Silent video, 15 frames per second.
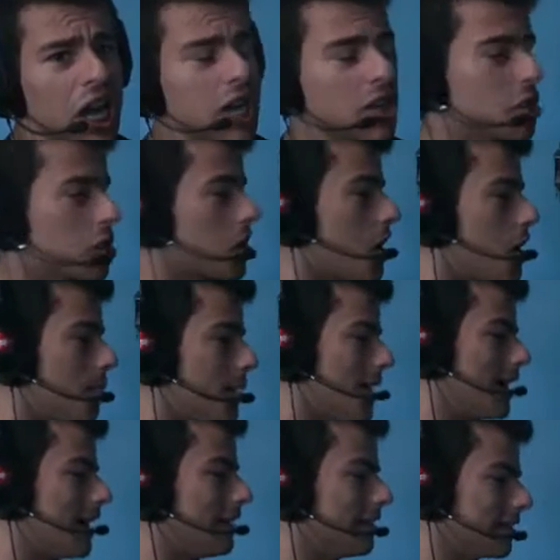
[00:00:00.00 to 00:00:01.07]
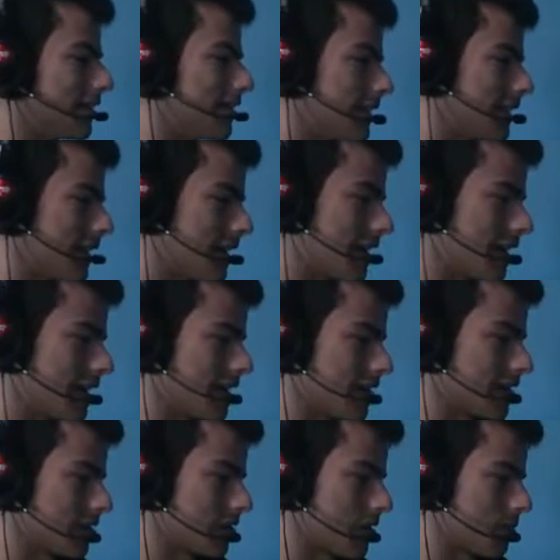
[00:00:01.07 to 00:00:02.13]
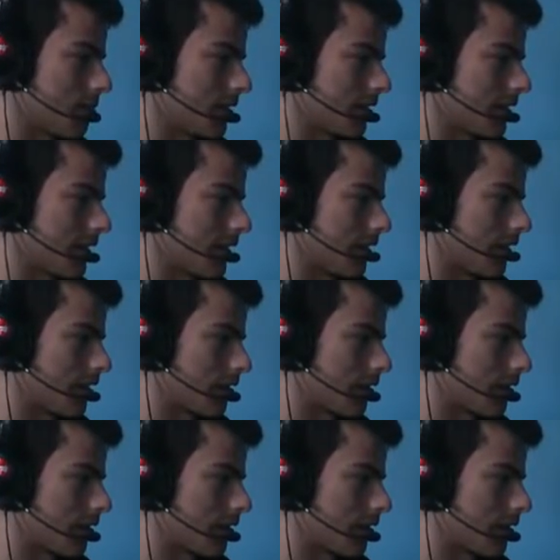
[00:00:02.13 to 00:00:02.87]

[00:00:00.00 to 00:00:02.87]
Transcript: I had your comment. Uh, sorry about that.